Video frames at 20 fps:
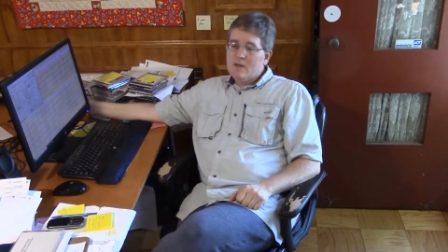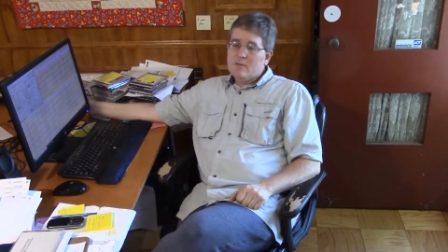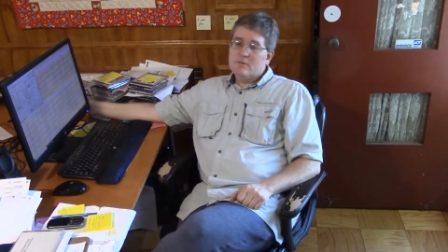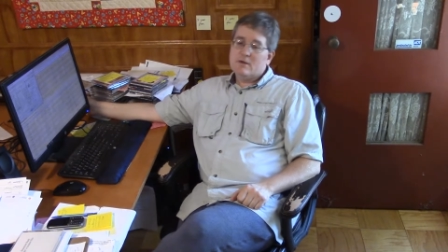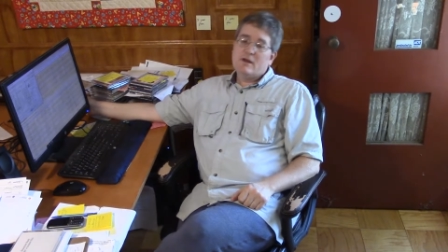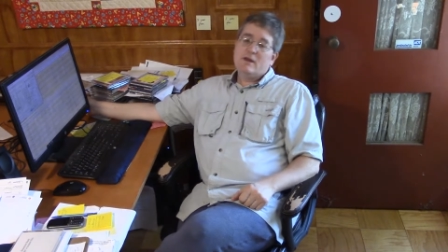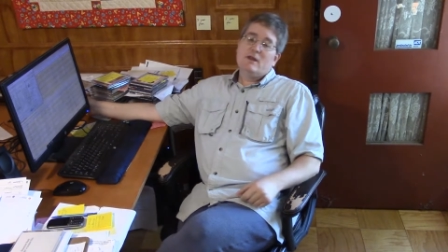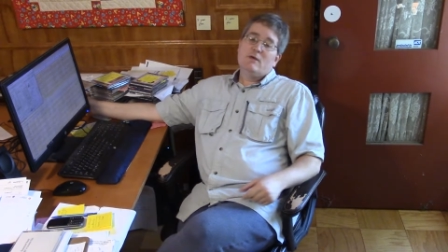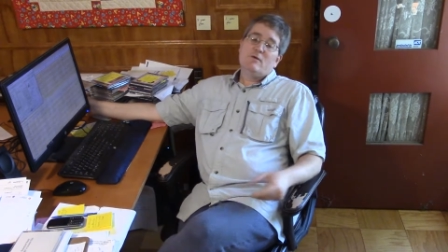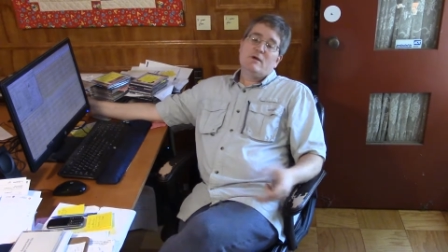
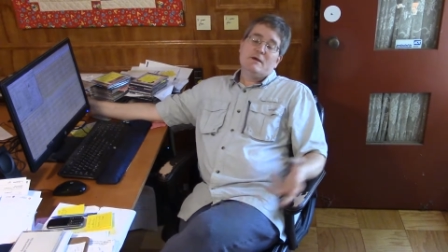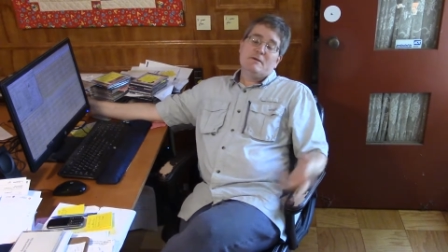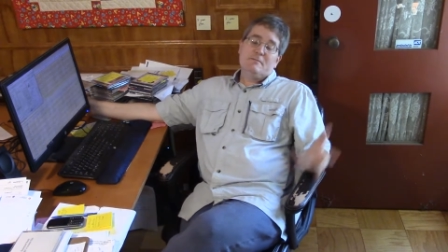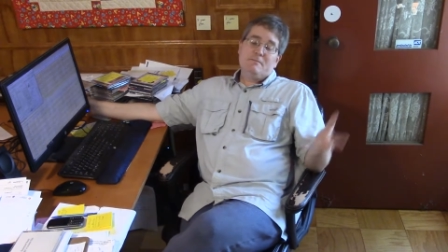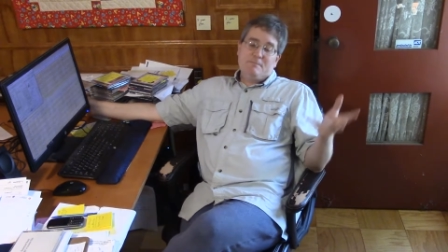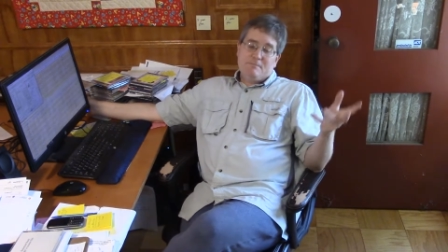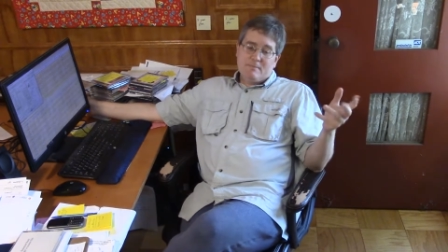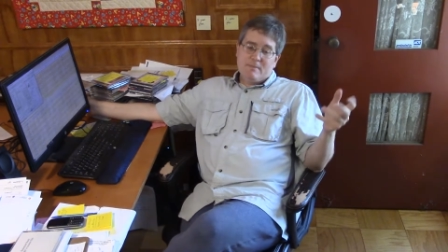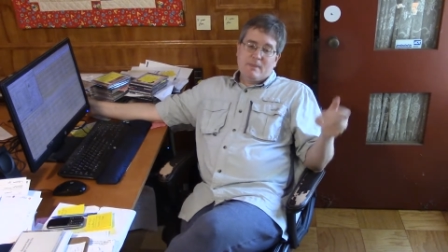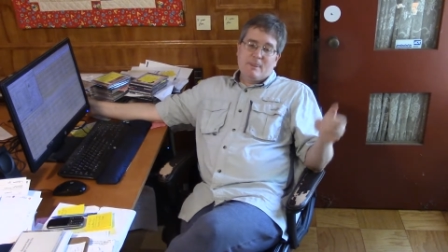But anyway,
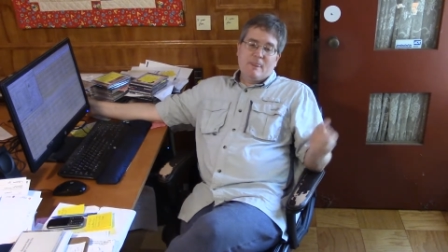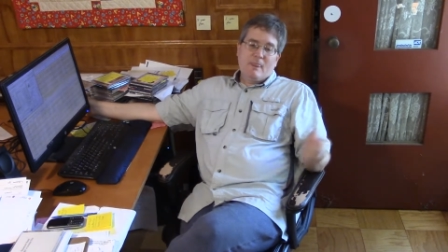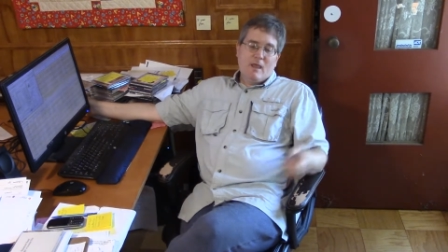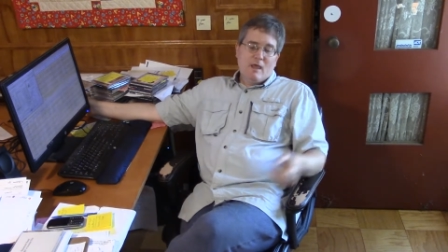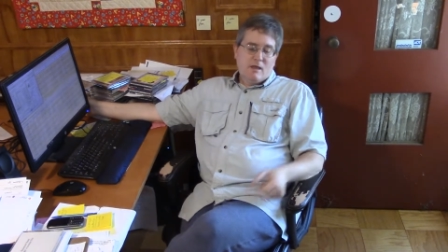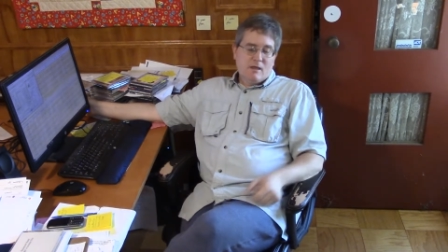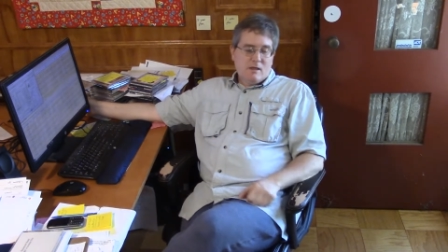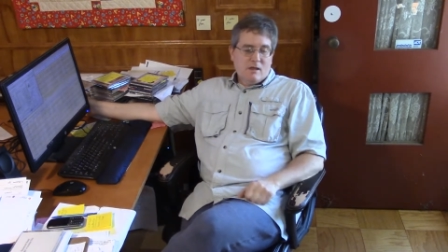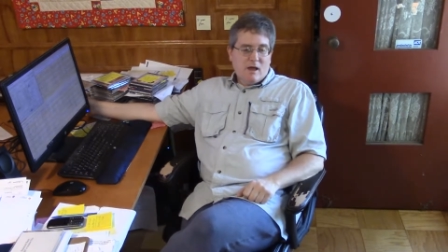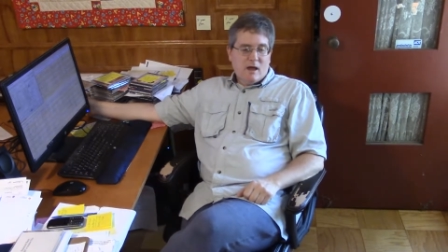
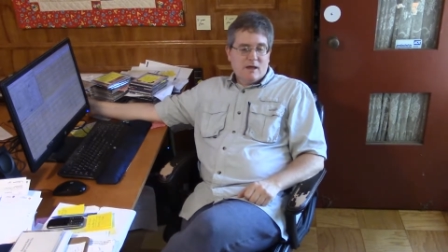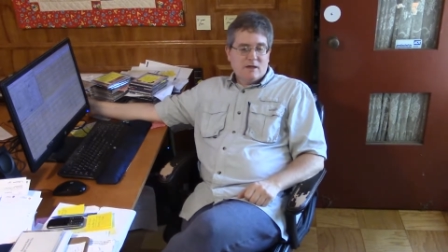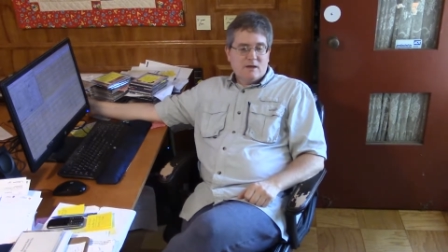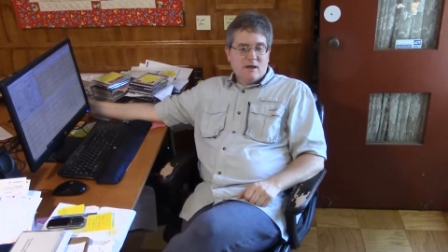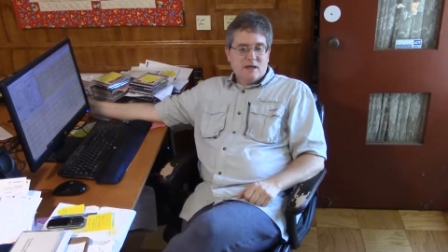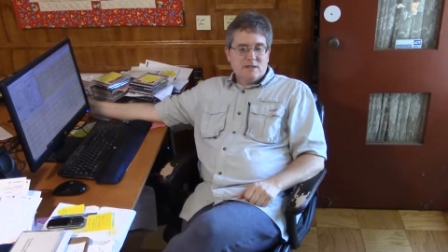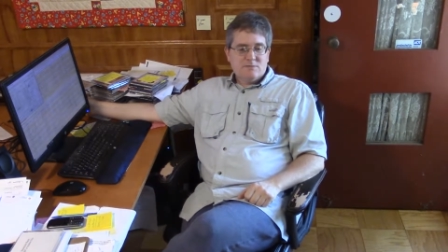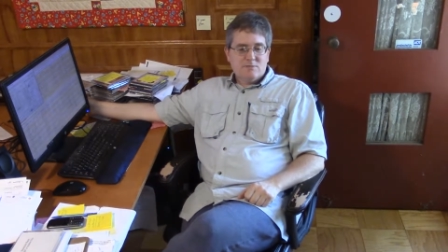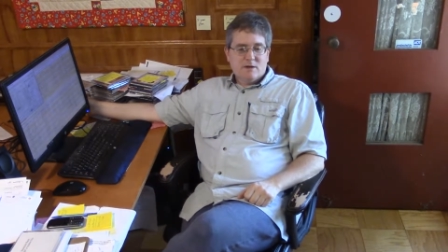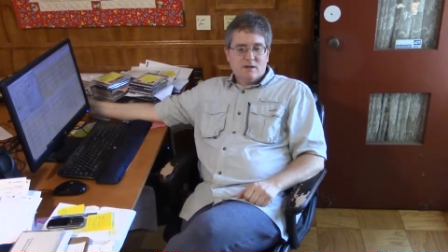
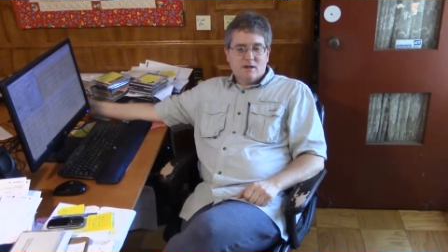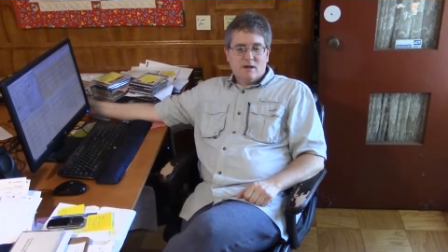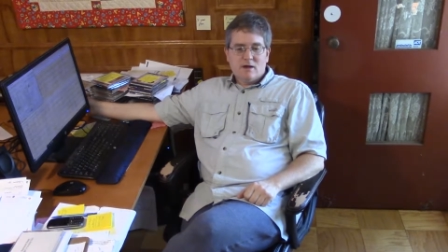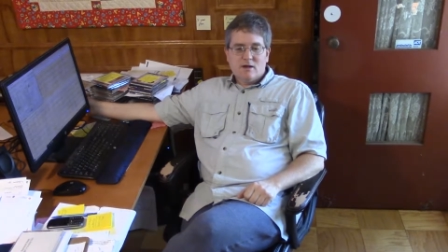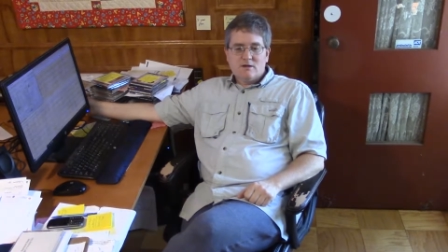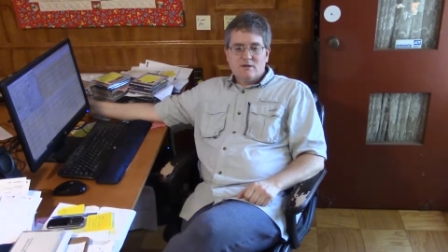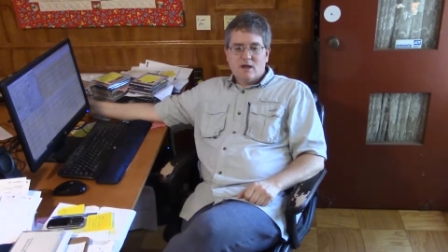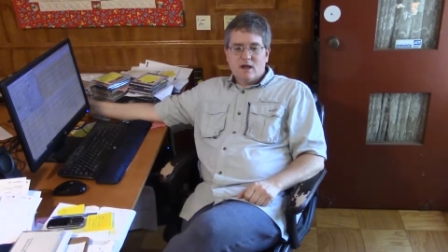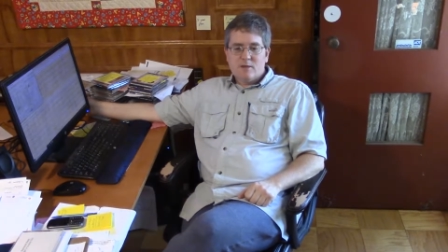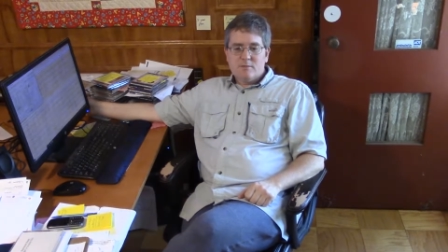I spent a lot
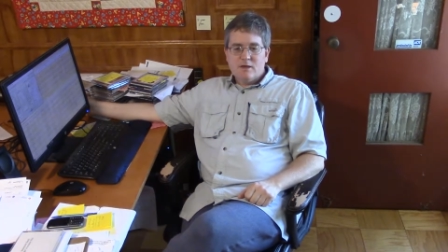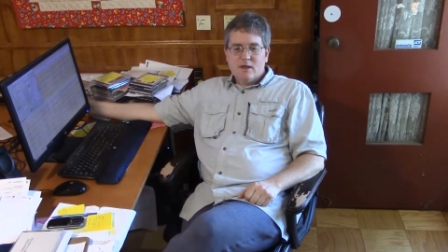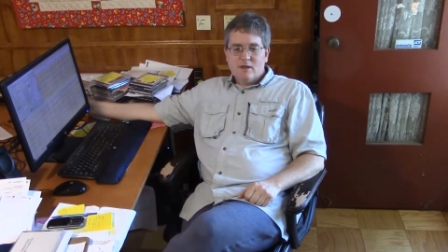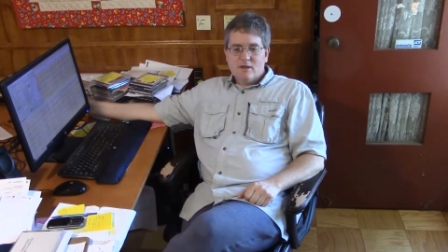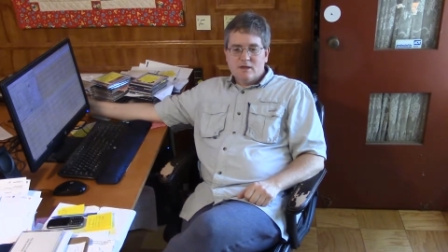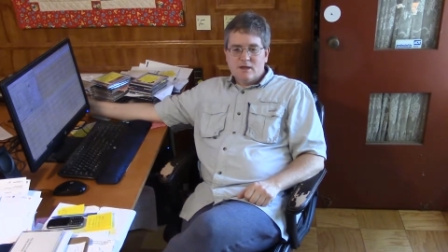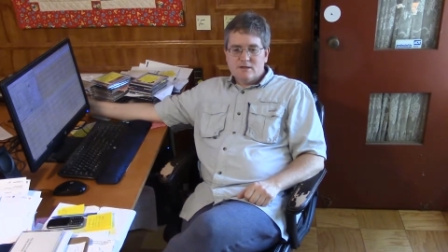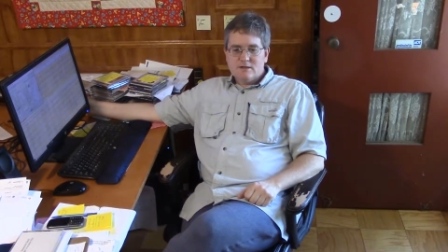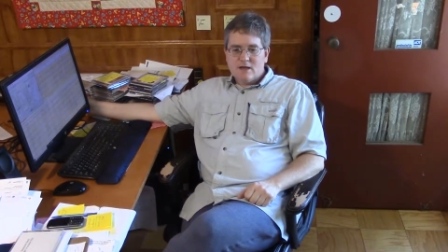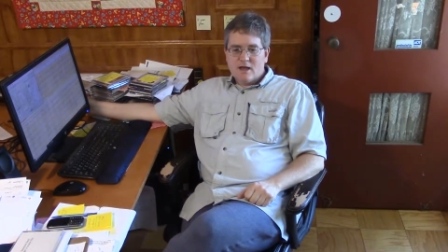of time
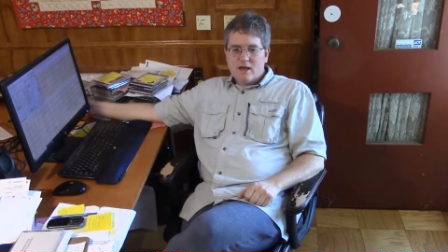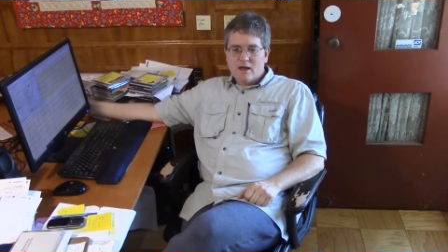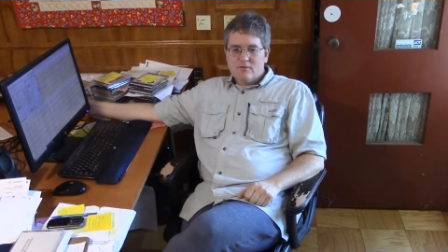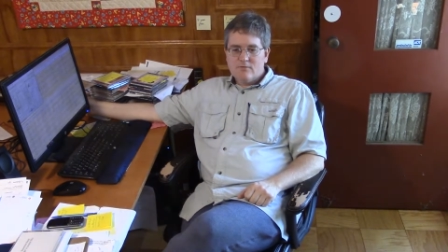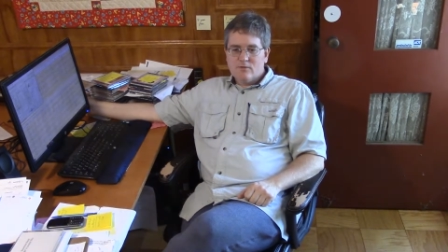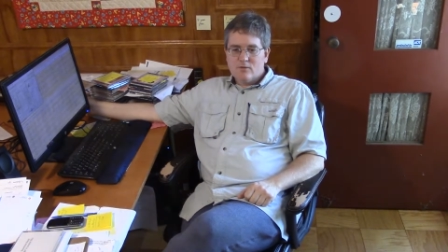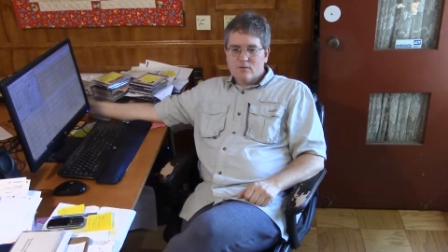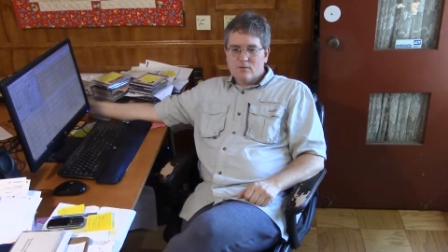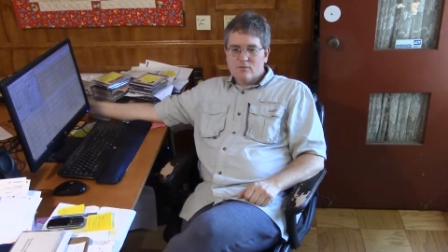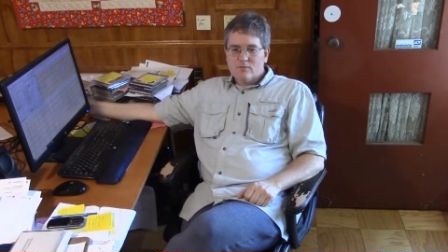yelling at
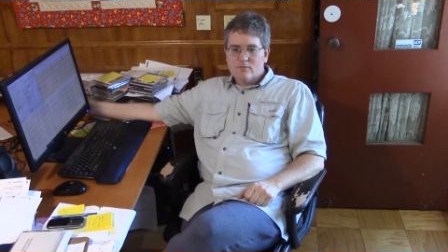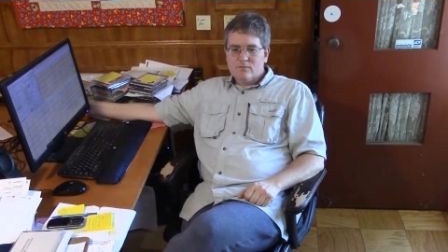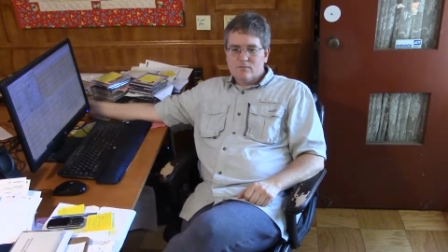Tad for